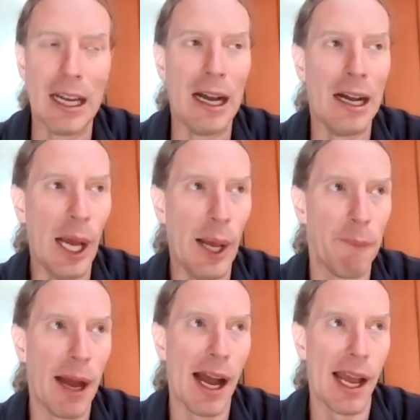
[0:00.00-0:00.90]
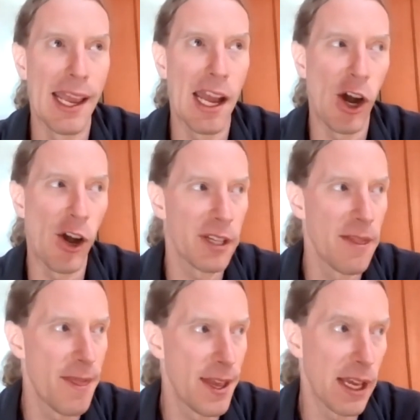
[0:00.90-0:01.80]
Um, I
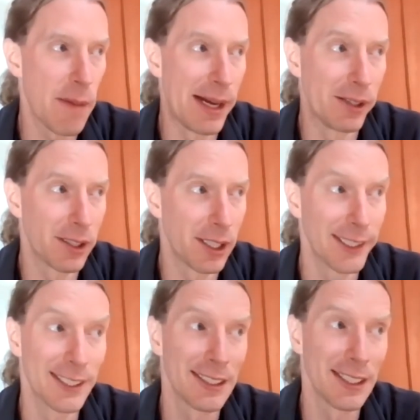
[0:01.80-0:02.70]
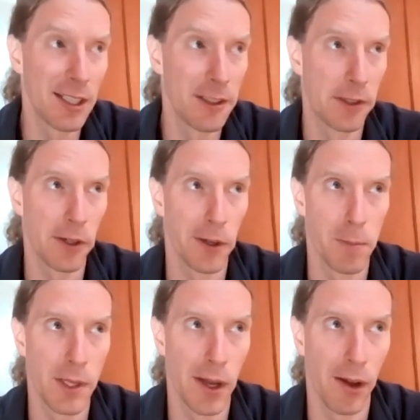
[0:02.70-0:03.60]
often think about this in
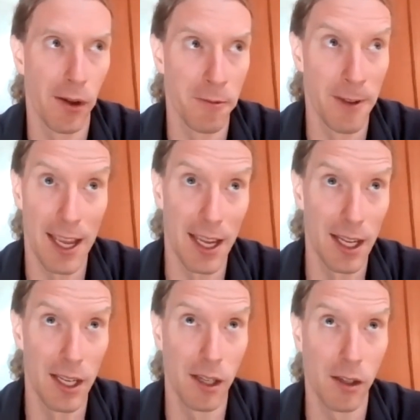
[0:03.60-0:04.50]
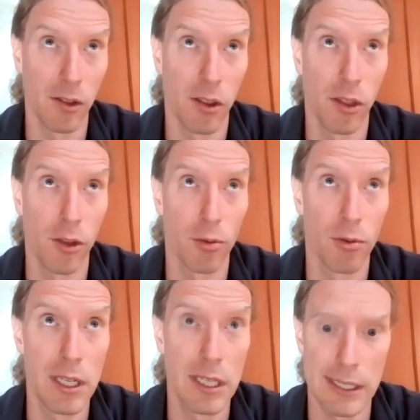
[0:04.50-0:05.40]
terms of a
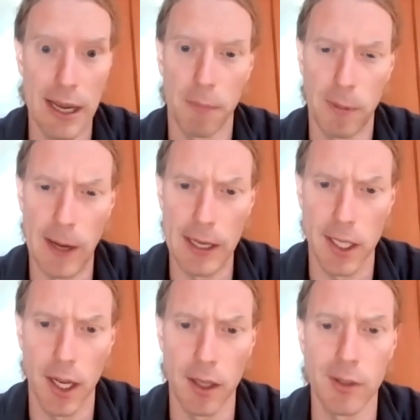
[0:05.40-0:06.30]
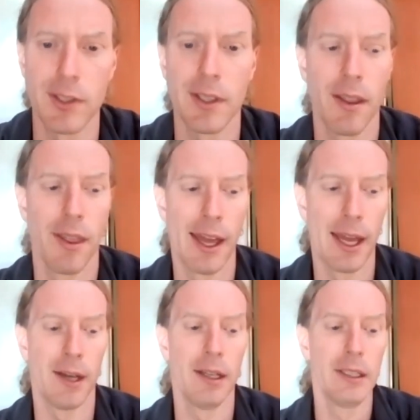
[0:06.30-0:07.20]
three-step process
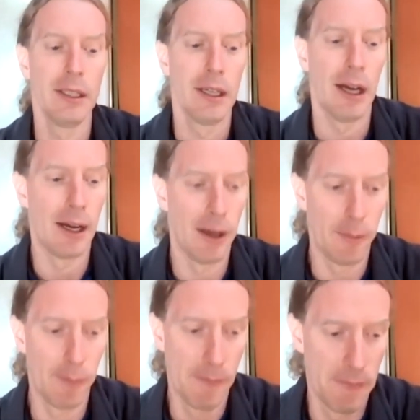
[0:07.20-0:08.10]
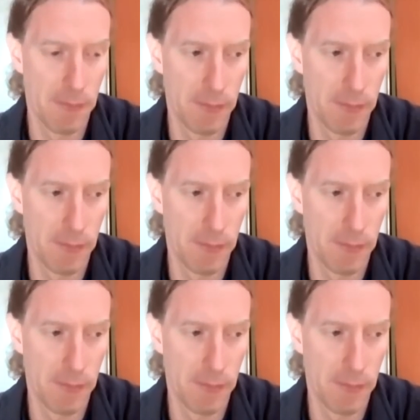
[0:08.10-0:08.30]
that um,